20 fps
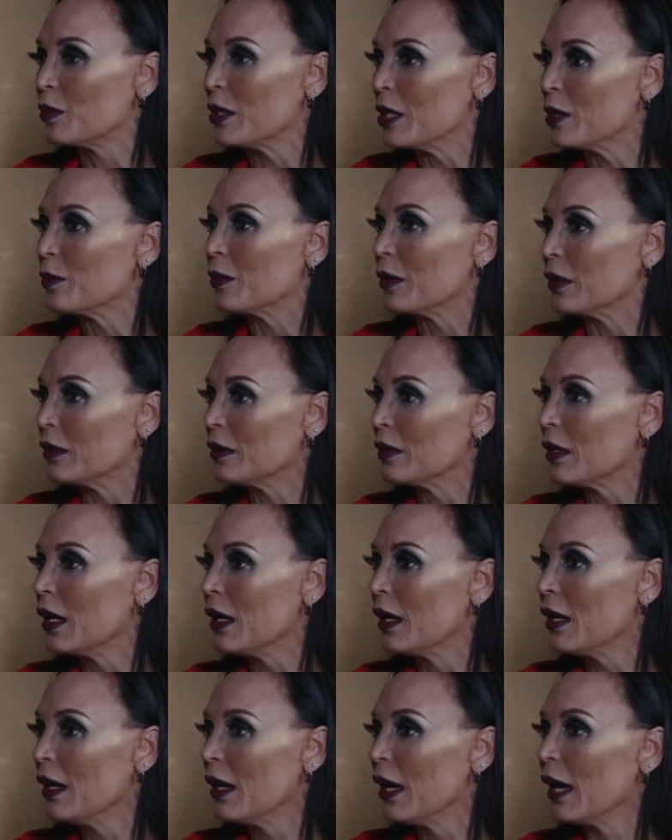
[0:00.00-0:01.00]
people.
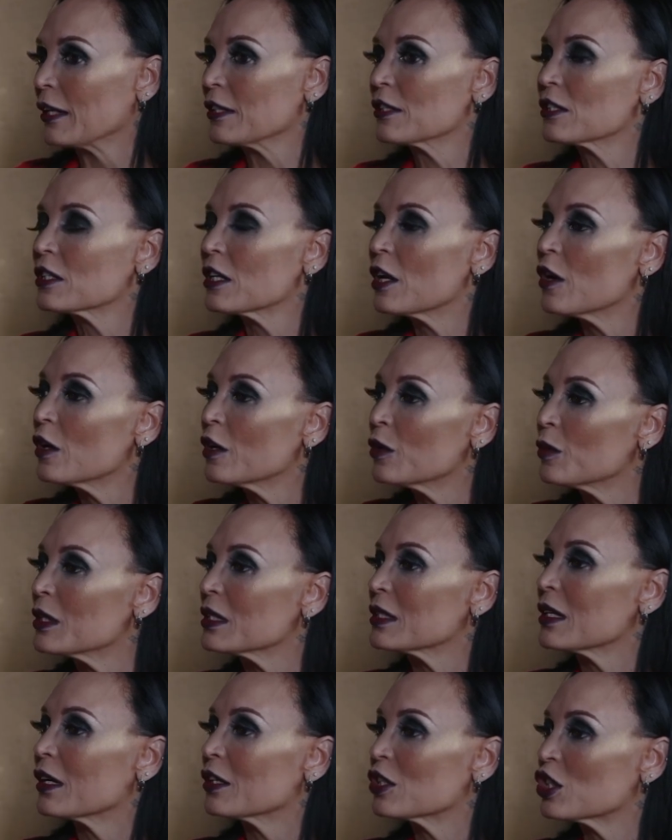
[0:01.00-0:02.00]
Mm. And slowly we
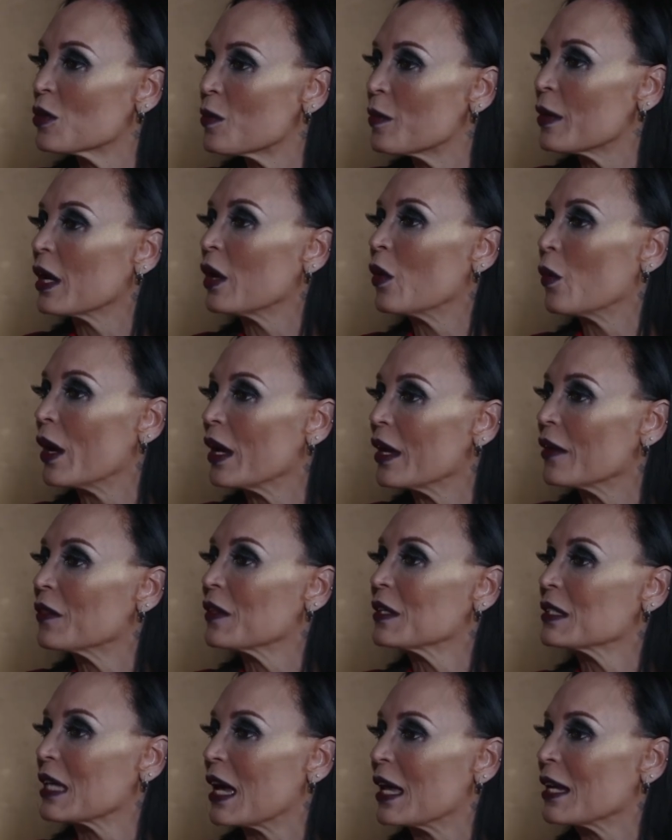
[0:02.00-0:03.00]
start chipping away at
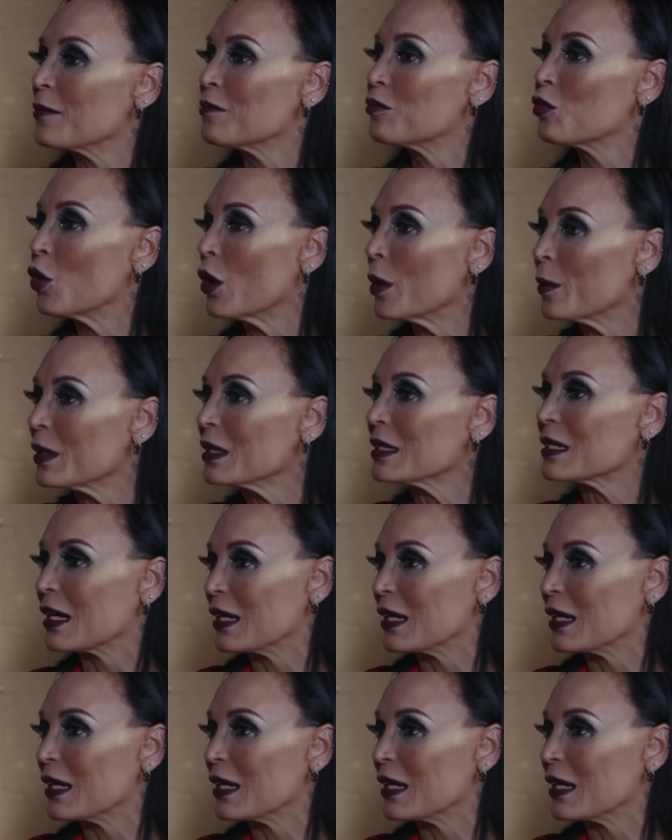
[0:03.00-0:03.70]
this unemployment